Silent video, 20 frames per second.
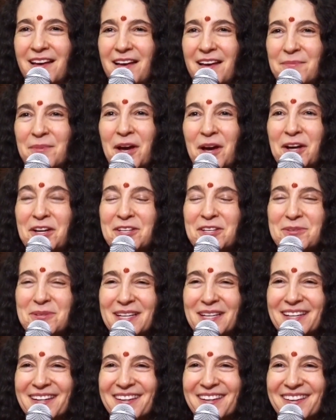I'm not going to do
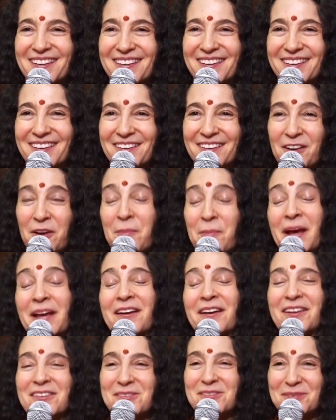it. Or I might
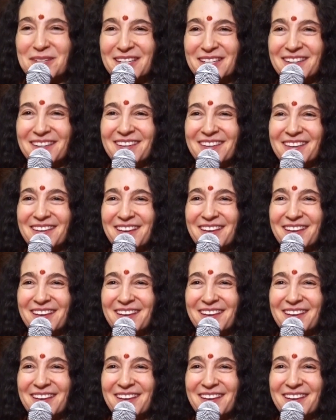not do it.